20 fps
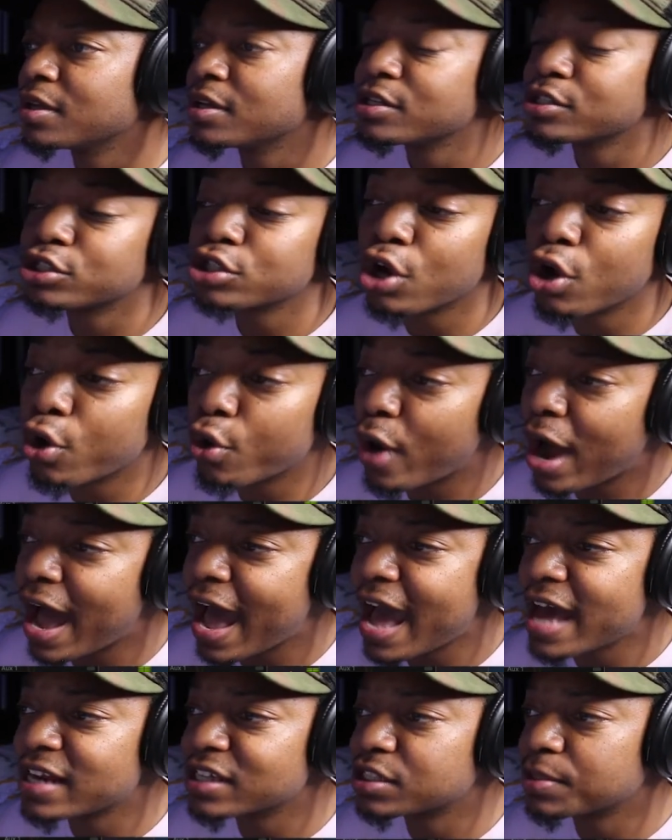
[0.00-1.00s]
So I
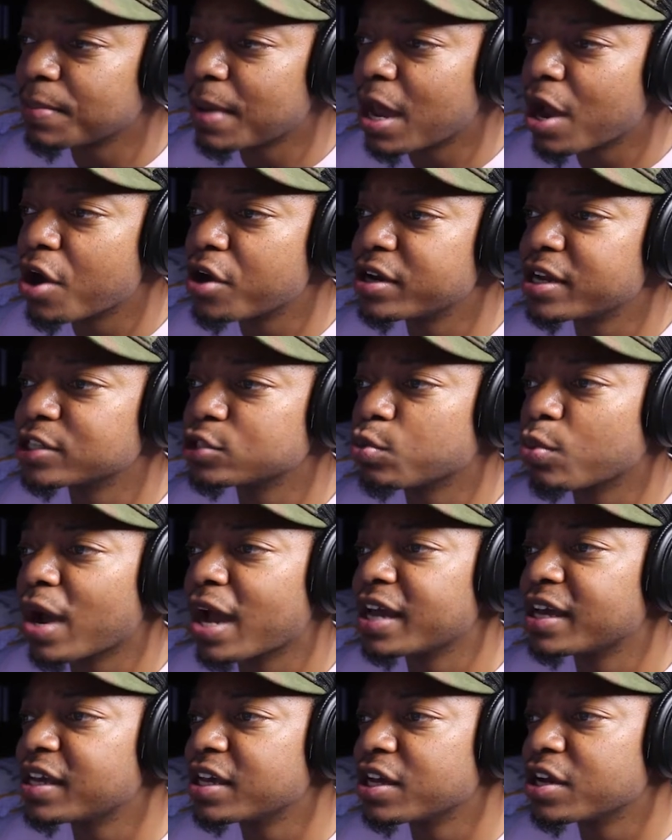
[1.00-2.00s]
added some airiness
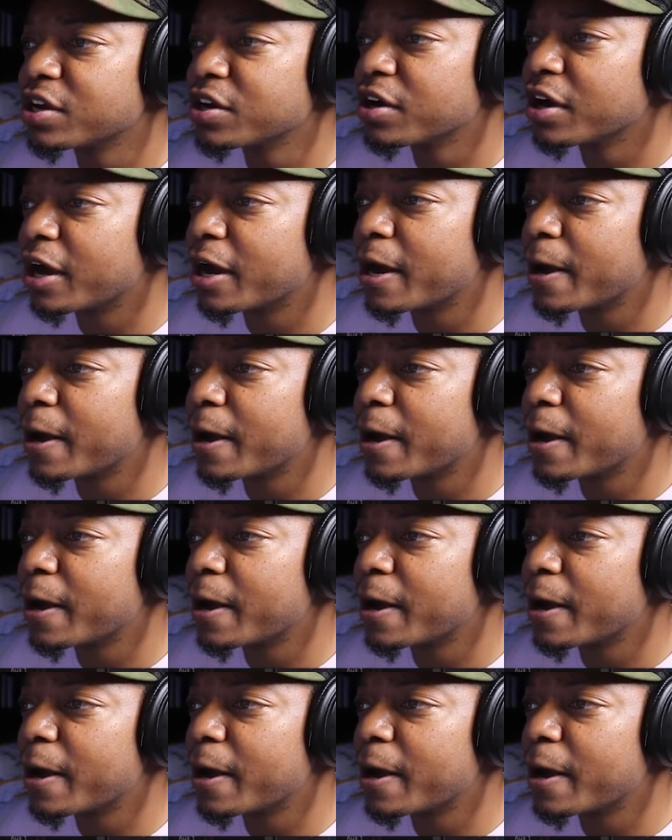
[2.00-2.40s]
right here,